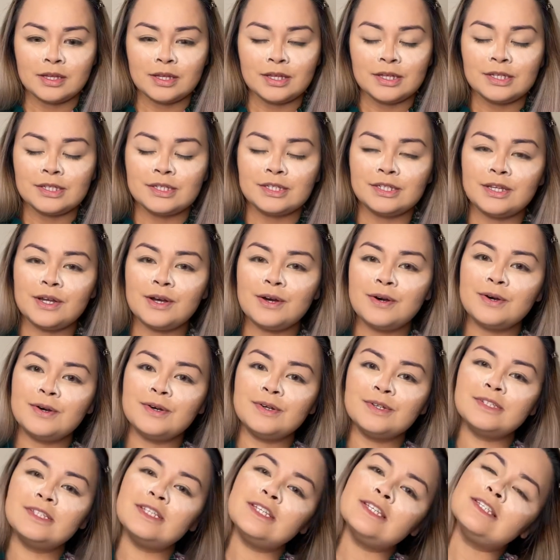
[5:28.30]

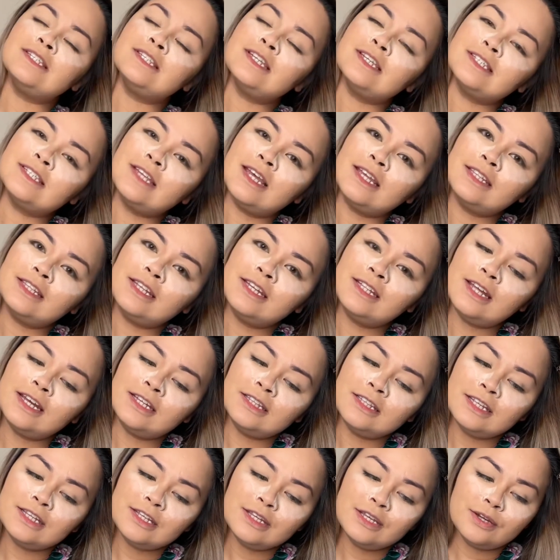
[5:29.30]
So, since na-set na
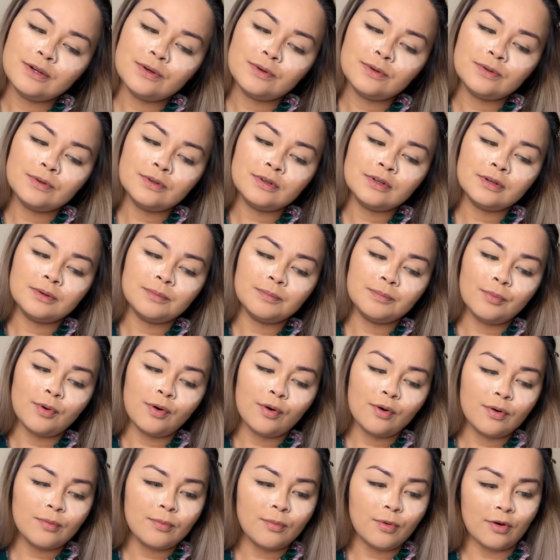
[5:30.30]
natin yung
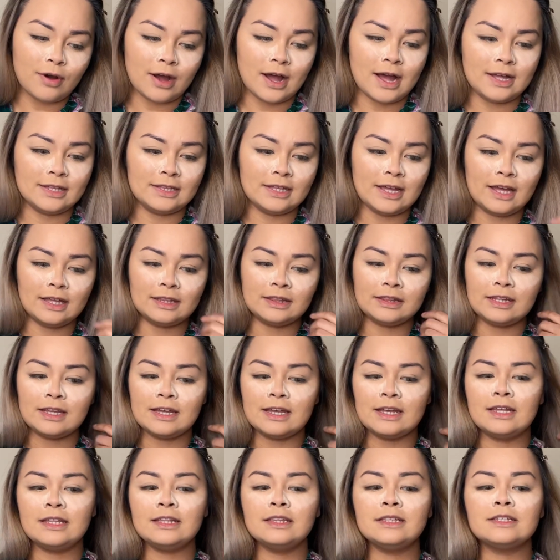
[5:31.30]
buong mukha
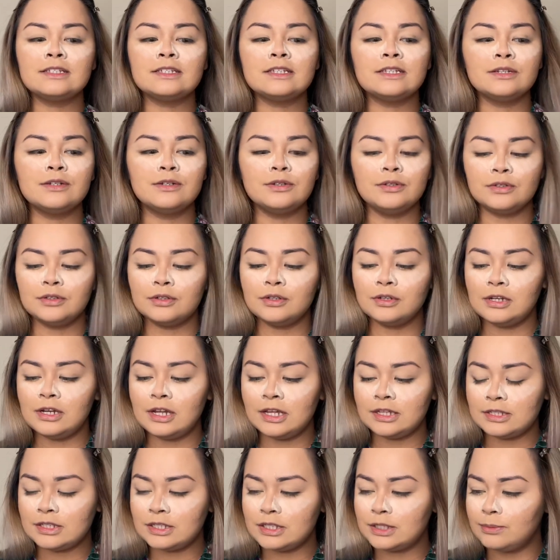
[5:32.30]
natin, siguro
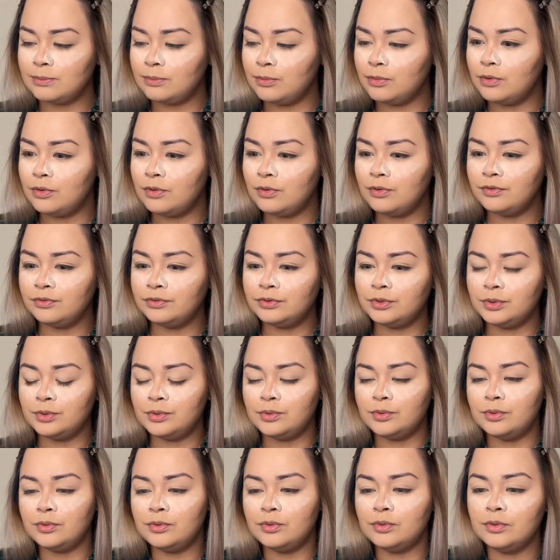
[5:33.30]
let's move
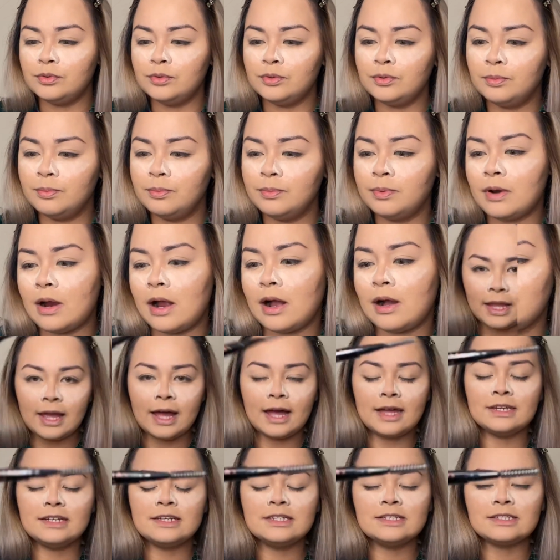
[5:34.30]
to brow.
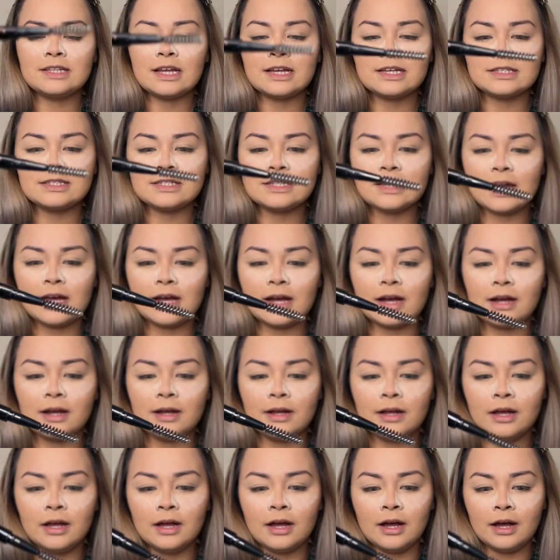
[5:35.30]
Anastasia
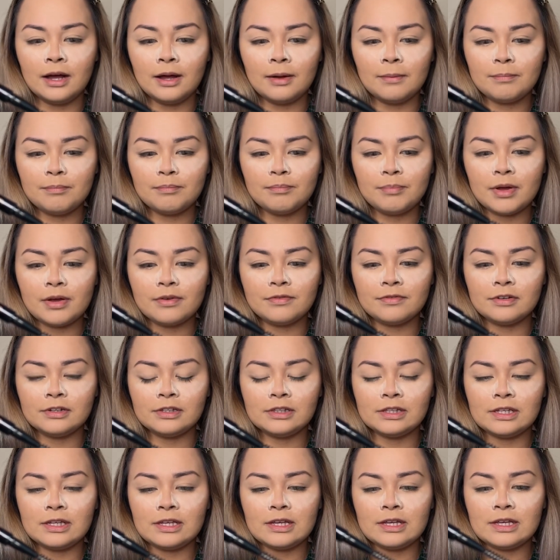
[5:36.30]

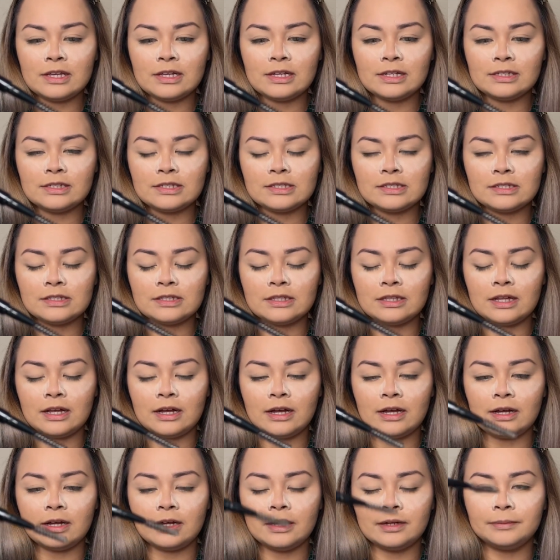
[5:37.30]
Beverly Hills
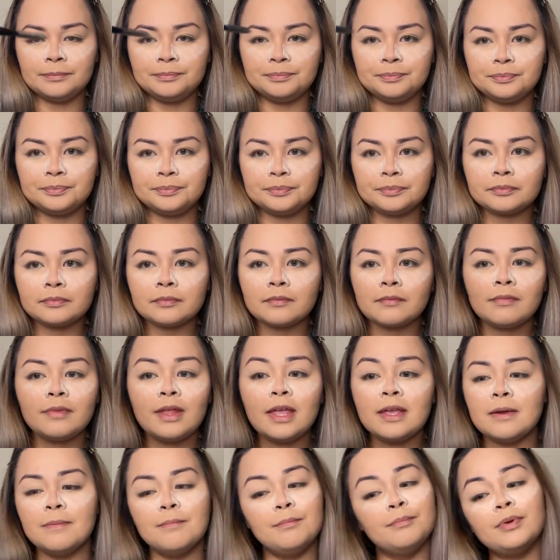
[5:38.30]
na
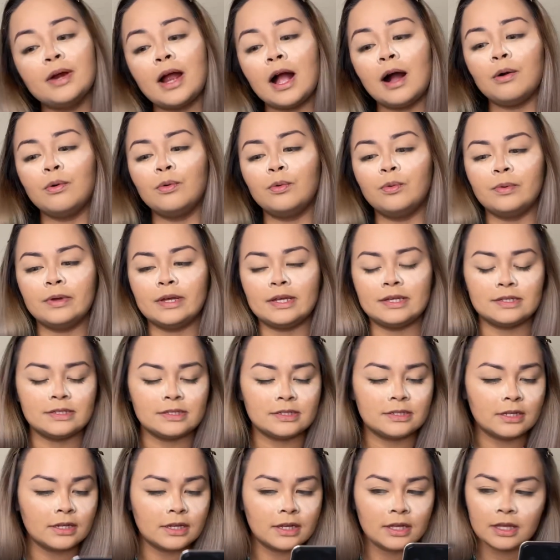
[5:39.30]
Brow
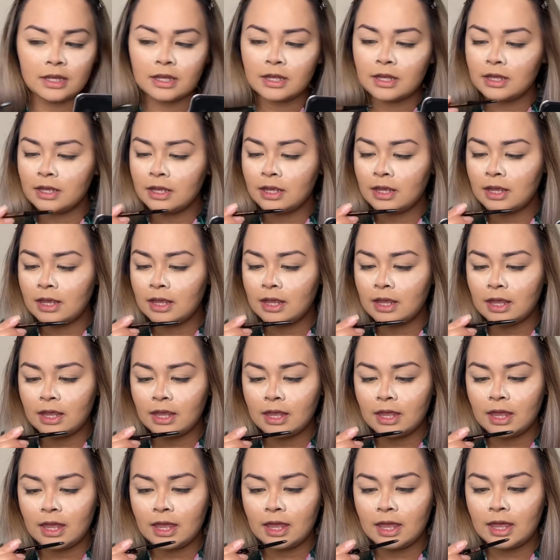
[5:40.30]
Wiz.
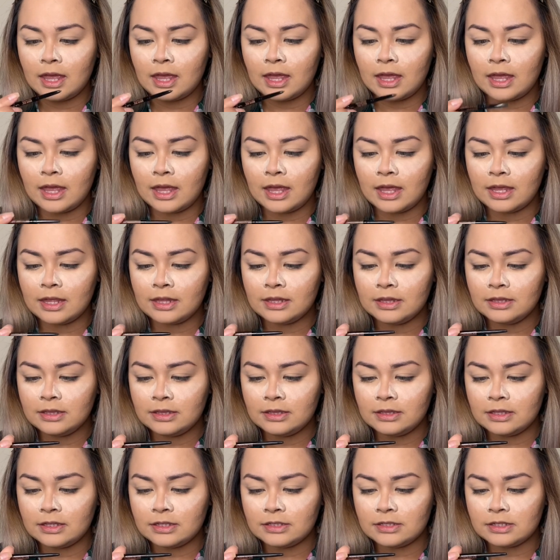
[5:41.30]

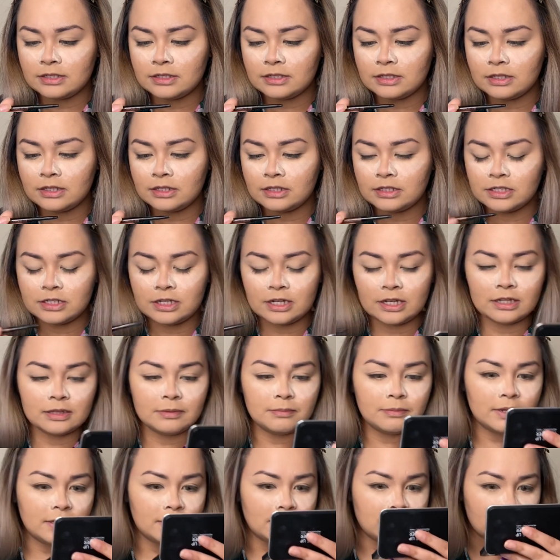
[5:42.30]
And this is in the shade
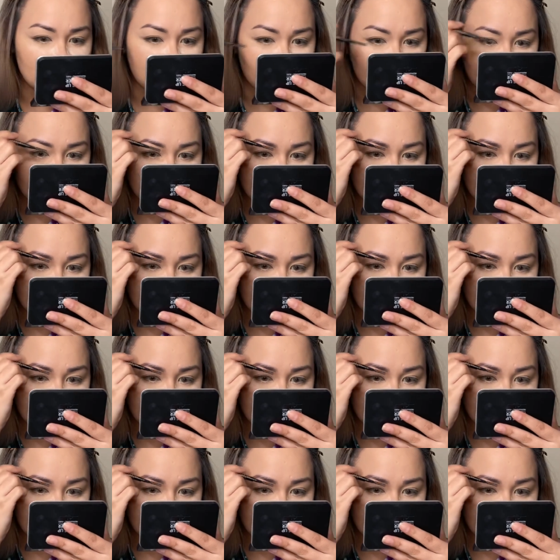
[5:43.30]
medium.